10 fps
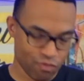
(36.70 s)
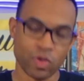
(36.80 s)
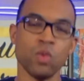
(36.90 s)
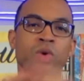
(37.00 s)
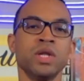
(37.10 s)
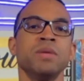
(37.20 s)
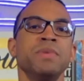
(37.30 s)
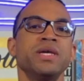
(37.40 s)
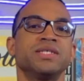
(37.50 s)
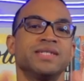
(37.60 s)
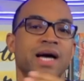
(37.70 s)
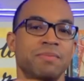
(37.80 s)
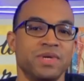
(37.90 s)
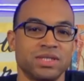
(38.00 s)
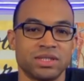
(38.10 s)
one of the major
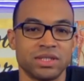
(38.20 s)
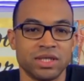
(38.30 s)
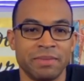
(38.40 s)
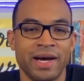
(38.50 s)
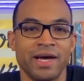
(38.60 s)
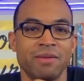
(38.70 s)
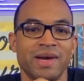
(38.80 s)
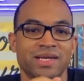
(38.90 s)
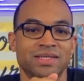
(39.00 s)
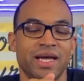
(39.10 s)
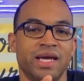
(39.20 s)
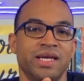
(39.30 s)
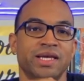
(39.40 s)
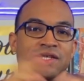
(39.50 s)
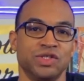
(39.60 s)
topics about Air Max
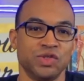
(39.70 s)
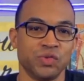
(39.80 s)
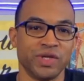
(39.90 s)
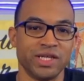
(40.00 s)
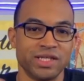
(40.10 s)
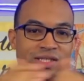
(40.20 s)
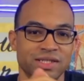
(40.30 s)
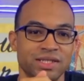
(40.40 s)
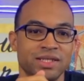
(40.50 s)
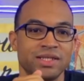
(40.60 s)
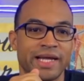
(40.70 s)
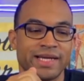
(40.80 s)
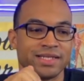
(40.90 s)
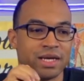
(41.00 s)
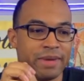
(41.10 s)
Day is the new release
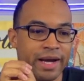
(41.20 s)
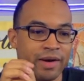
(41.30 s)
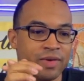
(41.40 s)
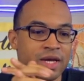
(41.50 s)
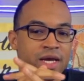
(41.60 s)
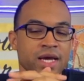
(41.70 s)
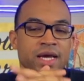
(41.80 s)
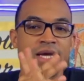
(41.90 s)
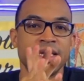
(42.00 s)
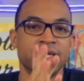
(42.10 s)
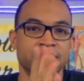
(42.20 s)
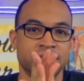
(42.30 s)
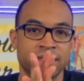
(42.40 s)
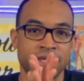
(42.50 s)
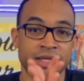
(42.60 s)
that's coming out is
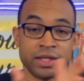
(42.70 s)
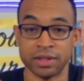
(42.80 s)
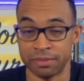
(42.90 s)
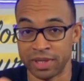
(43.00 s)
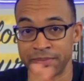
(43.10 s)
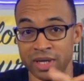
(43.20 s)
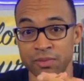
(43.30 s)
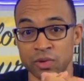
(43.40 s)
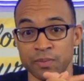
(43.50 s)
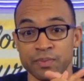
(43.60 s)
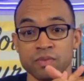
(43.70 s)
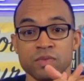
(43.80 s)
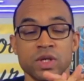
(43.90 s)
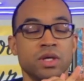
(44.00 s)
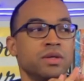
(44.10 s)
the Big Bubble.
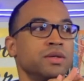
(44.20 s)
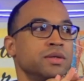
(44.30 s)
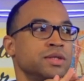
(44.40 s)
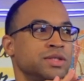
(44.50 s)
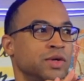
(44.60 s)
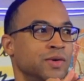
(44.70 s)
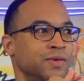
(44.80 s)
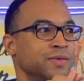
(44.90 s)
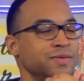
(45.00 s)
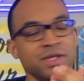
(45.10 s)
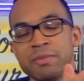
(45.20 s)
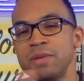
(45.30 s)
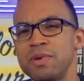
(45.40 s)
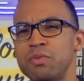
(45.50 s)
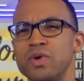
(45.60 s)
So many
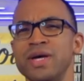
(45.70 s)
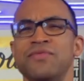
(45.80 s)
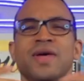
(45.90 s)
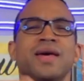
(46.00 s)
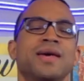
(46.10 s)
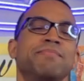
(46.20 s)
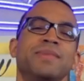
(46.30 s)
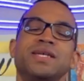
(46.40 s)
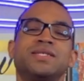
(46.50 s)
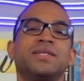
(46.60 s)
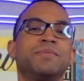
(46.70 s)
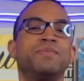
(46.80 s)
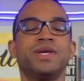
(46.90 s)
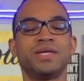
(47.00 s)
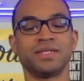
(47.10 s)
people have had mixed
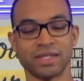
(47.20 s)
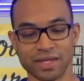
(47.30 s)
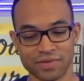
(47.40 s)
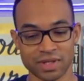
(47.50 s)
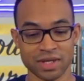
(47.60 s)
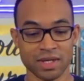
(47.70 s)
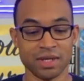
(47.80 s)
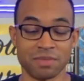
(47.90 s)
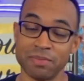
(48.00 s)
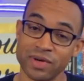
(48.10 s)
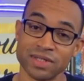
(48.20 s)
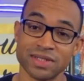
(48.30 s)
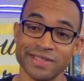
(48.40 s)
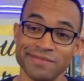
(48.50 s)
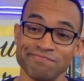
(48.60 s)
opinions of it. Me
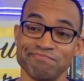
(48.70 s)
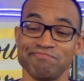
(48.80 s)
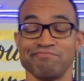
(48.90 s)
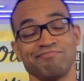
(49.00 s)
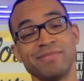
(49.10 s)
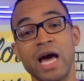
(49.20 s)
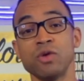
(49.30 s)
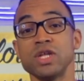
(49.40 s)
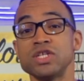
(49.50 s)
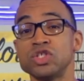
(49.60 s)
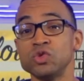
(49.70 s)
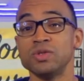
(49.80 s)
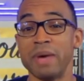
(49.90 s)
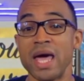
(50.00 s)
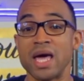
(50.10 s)
personally, I don't think the shoe is
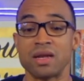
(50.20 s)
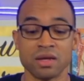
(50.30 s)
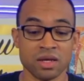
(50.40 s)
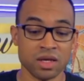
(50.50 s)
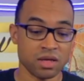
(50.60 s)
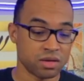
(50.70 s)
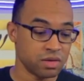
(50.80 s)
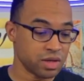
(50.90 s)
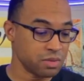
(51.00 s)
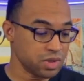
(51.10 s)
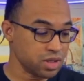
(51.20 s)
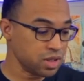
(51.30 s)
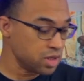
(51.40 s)
bad. You know what I mean?